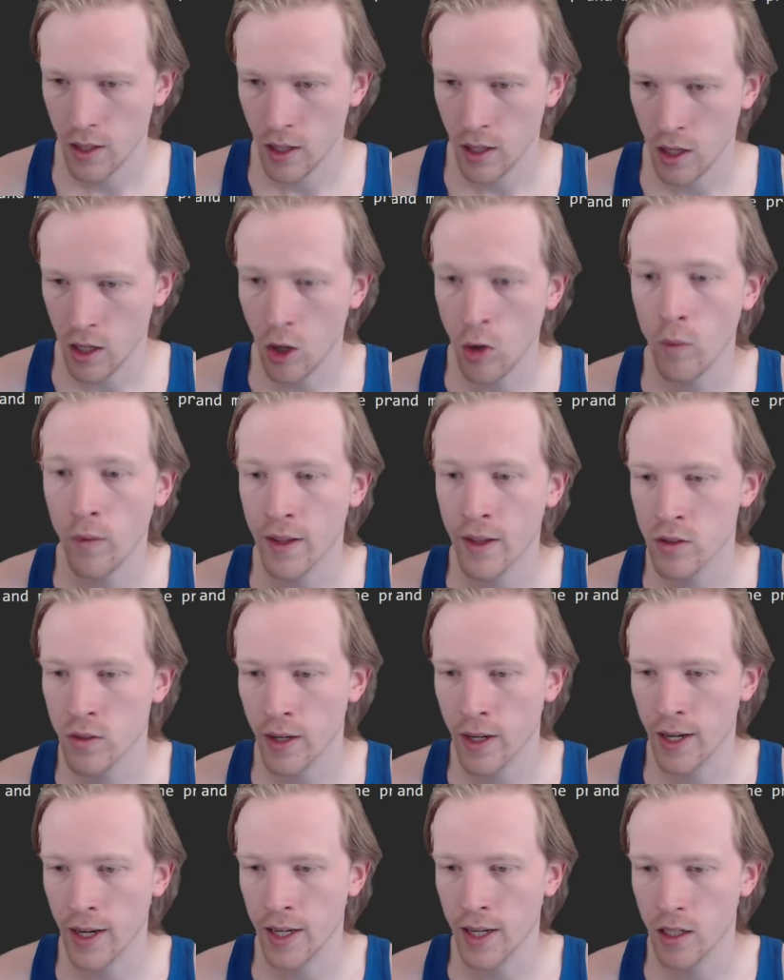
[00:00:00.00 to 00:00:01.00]
Oh, that's
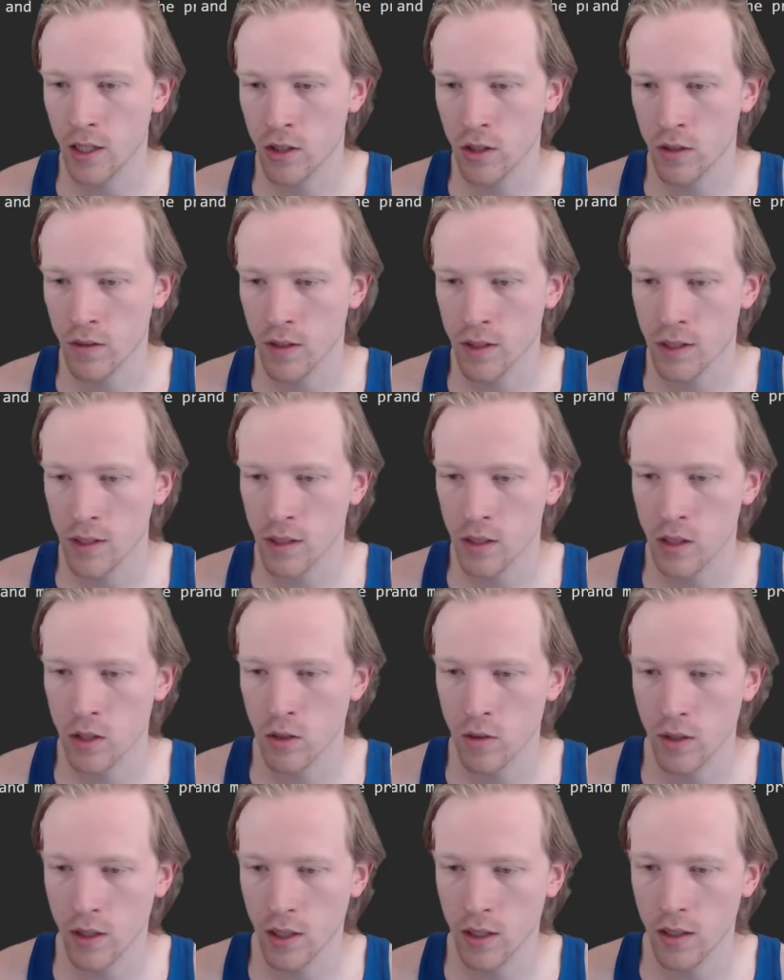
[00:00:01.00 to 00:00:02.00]
right. I need to turn this into
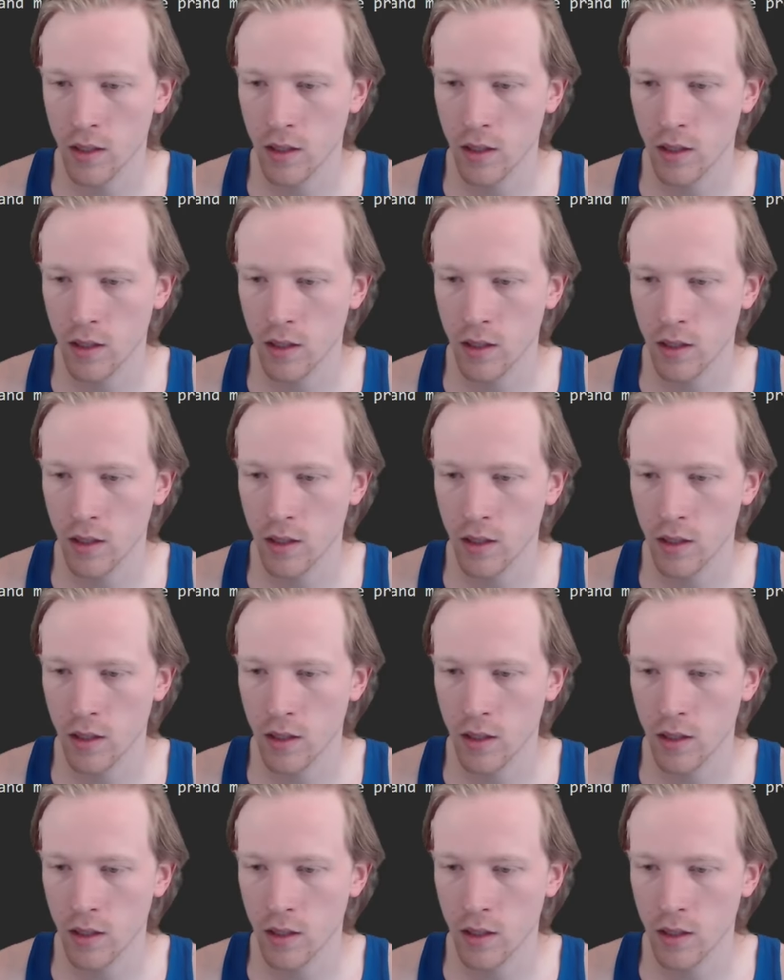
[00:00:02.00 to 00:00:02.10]
a